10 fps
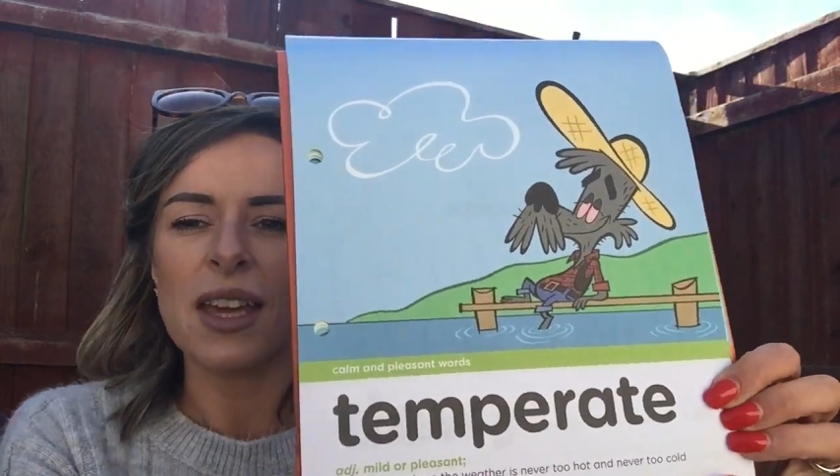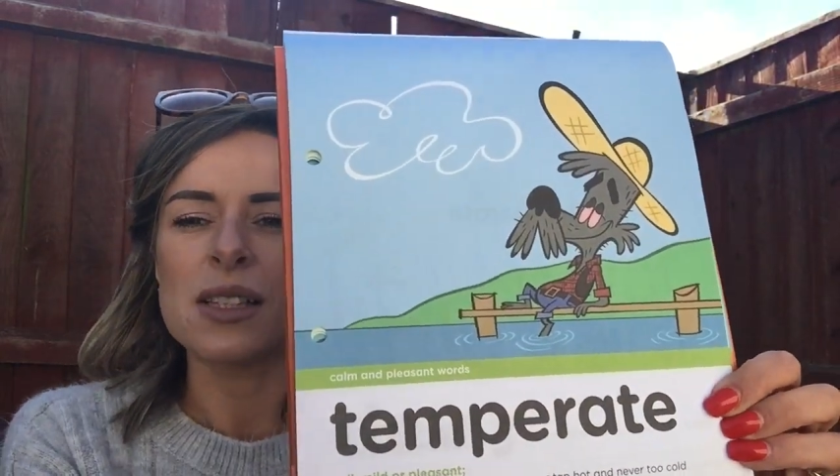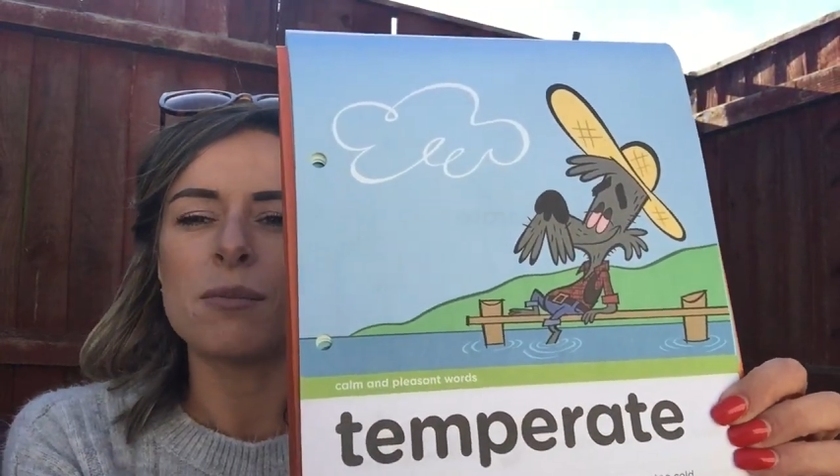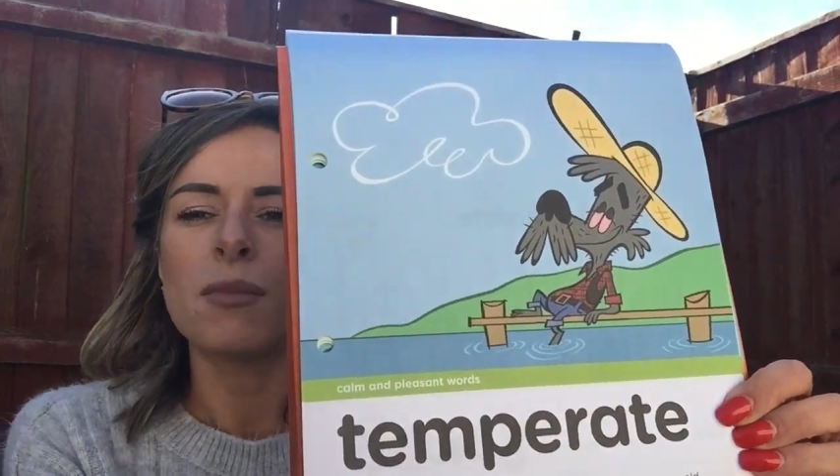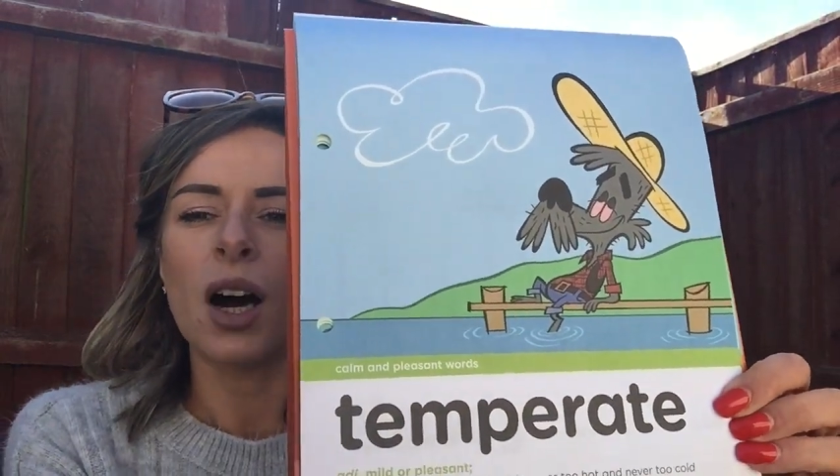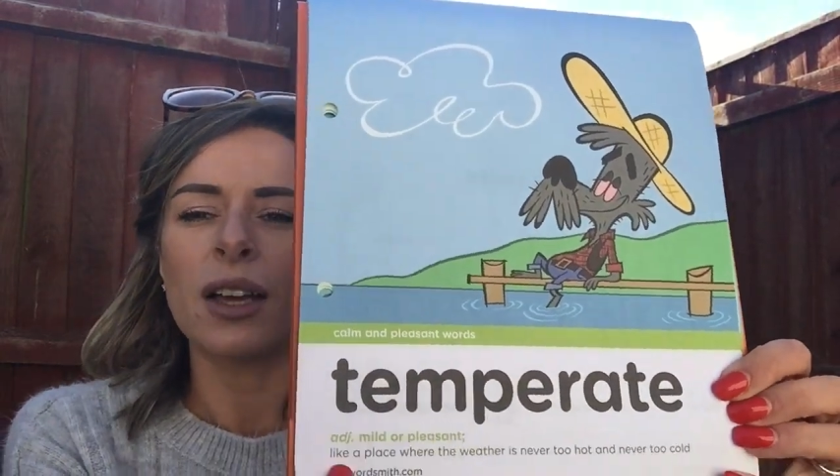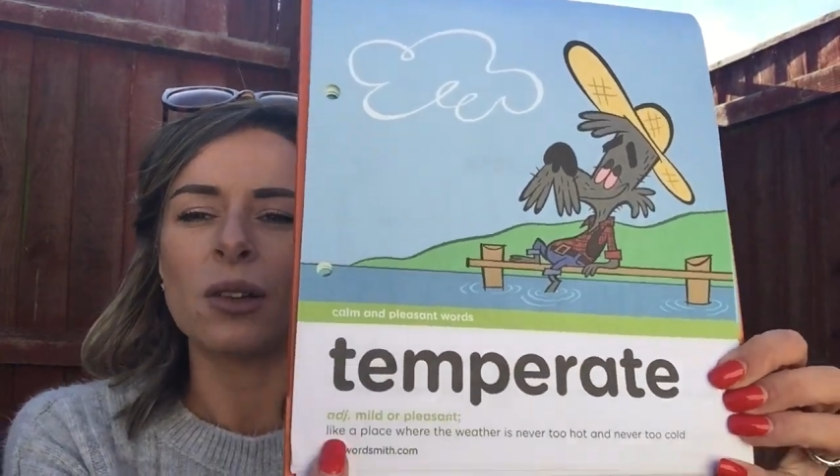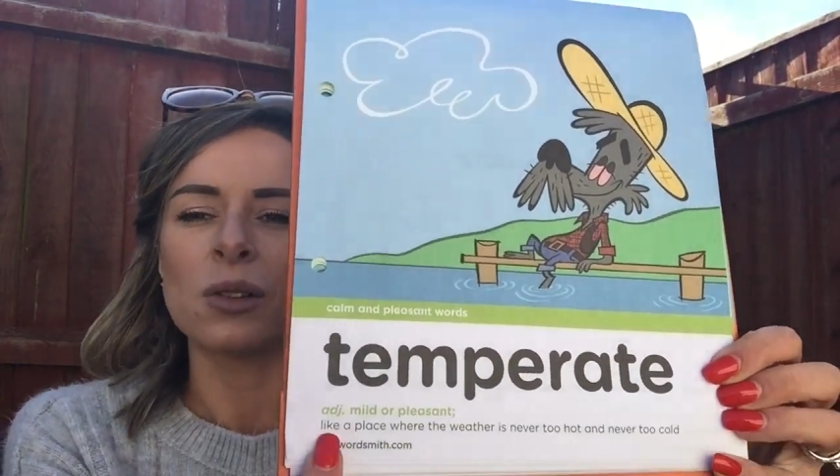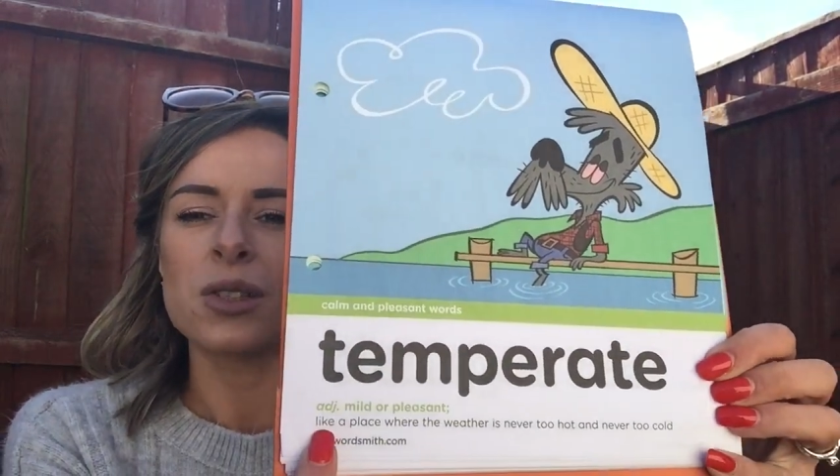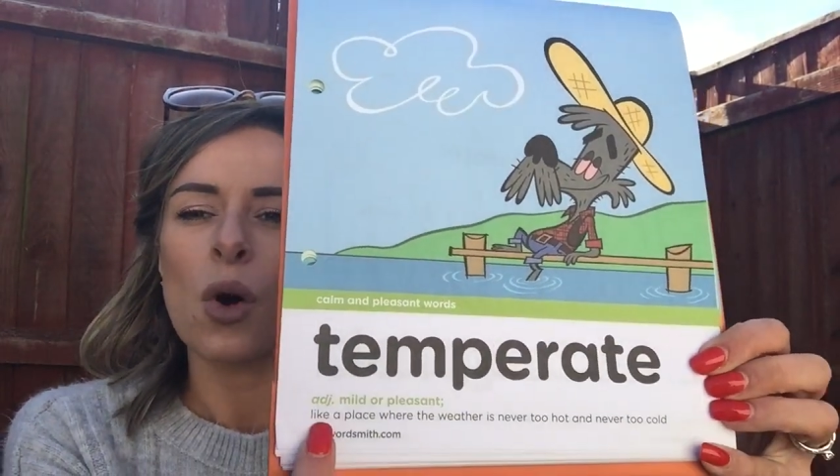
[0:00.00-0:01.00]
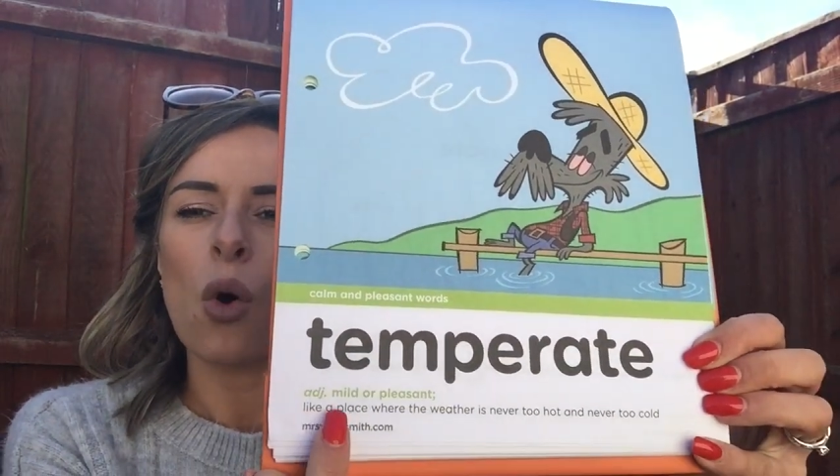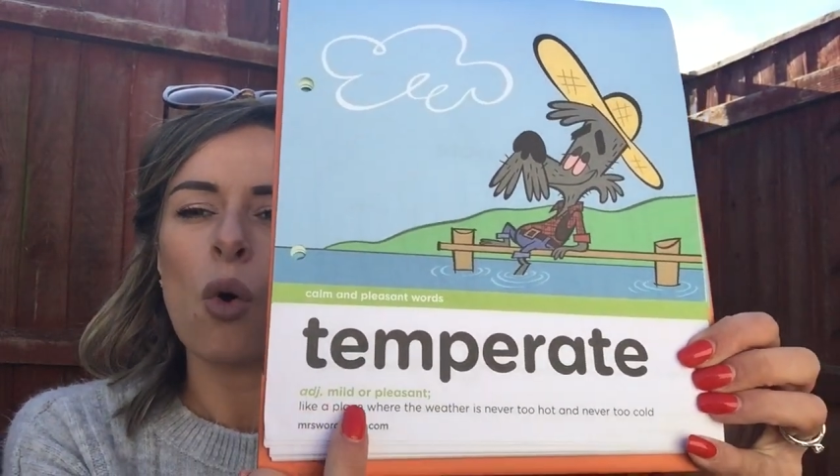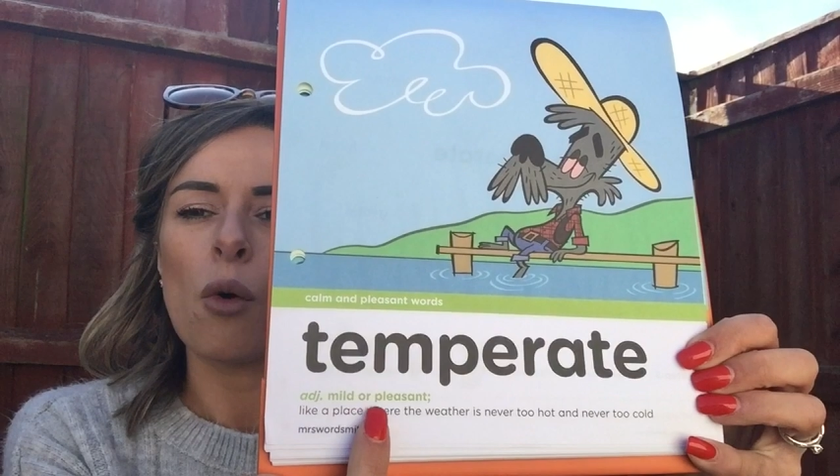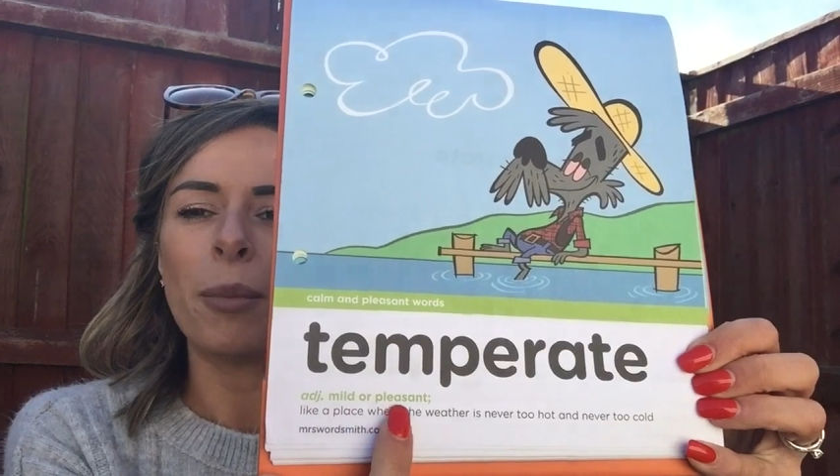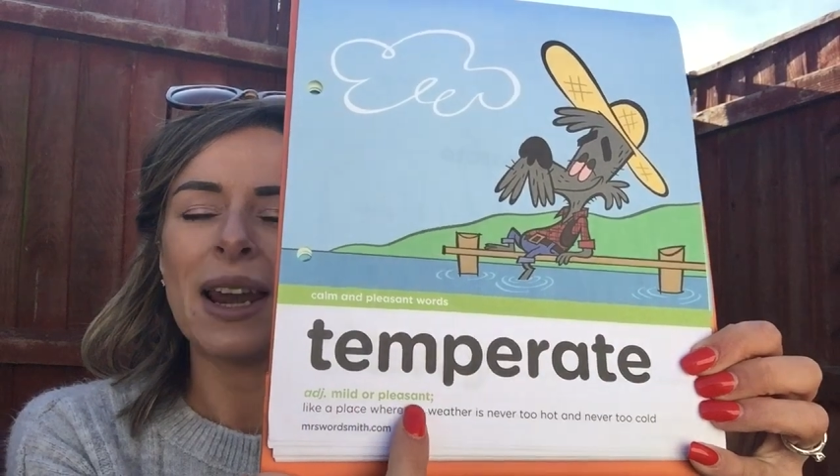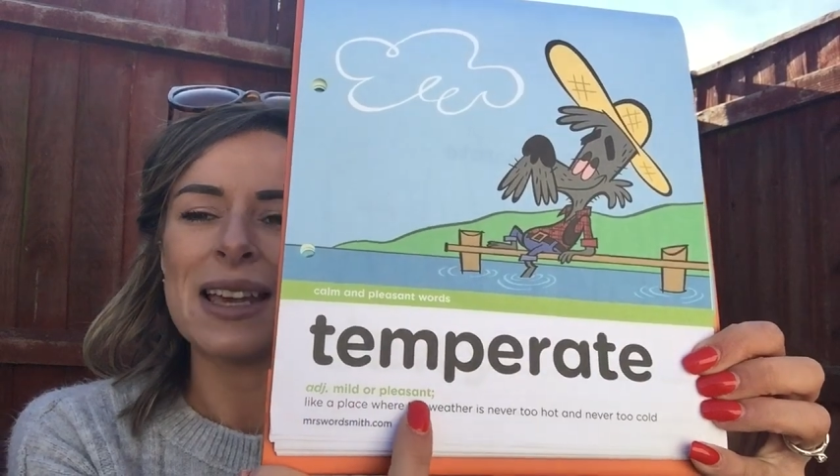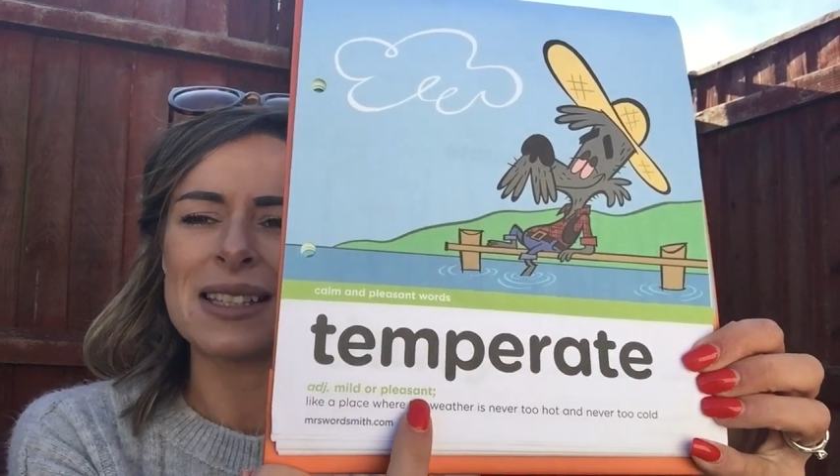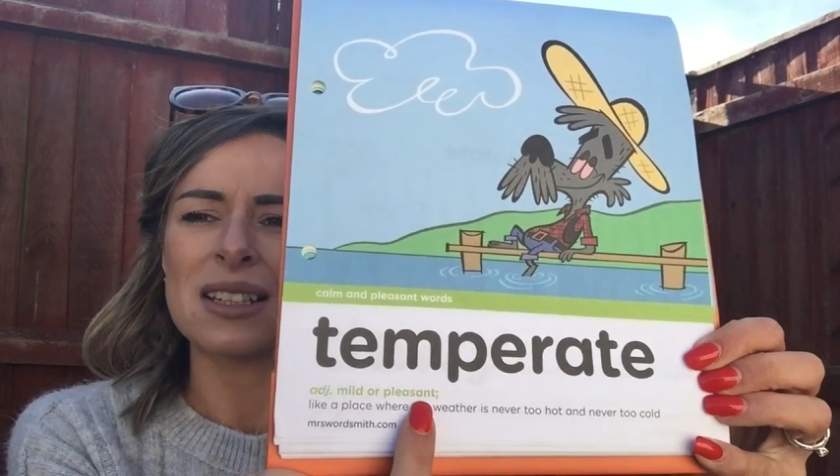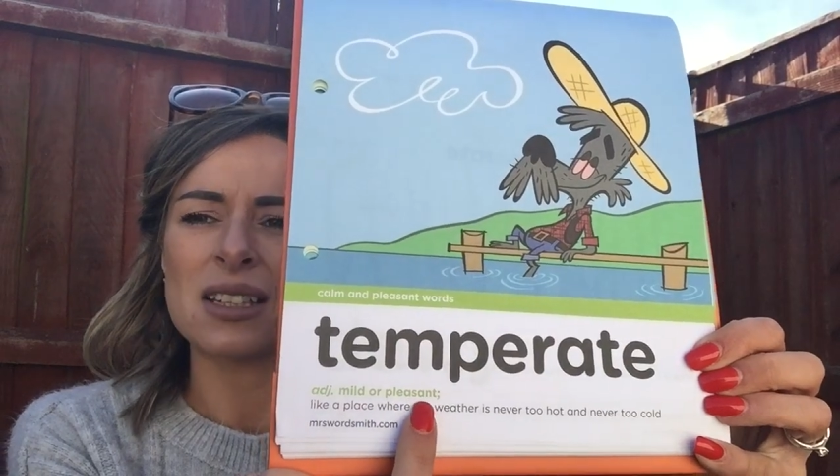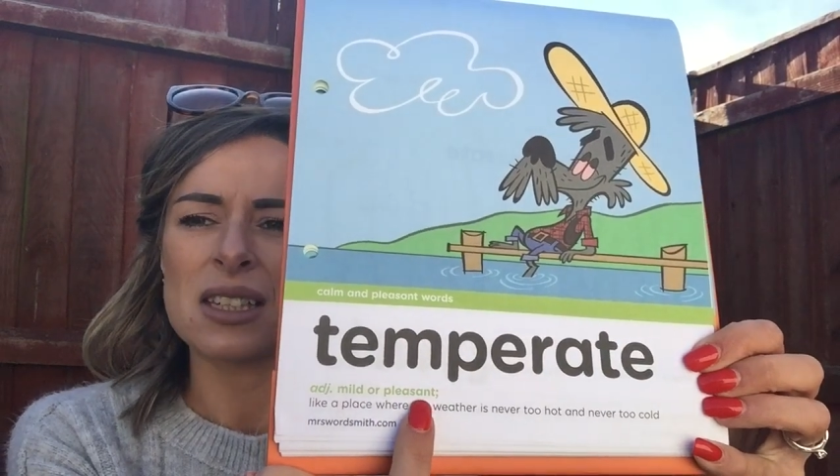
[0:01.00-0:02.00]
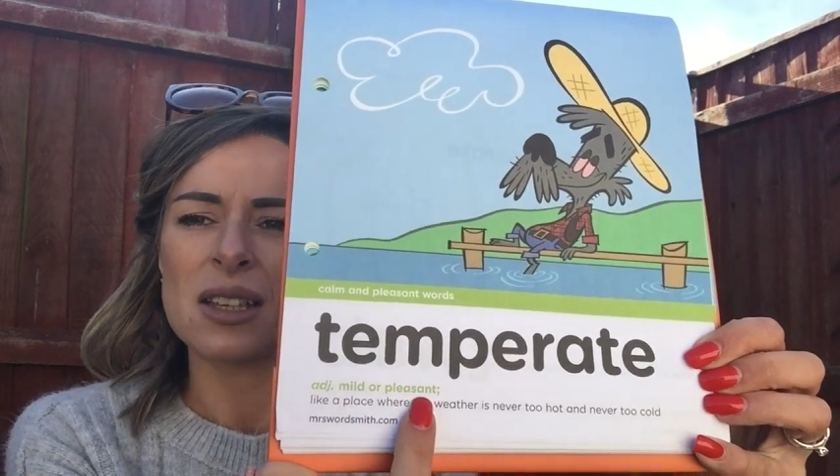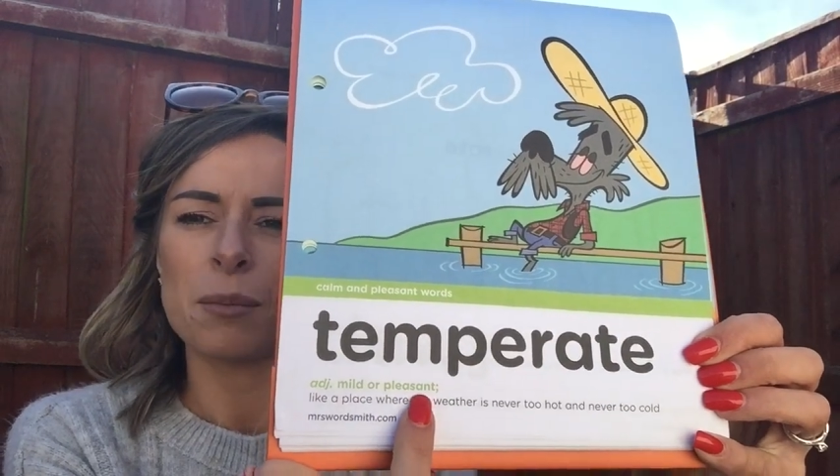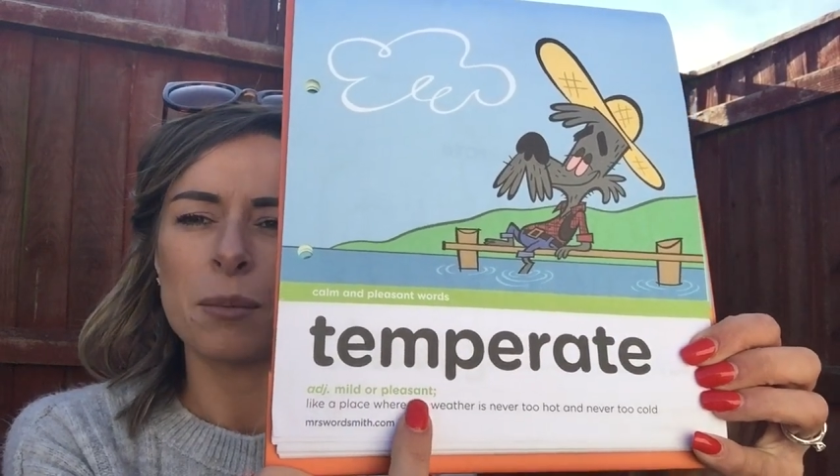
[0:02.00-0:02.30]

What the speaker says: is mild or pleasant.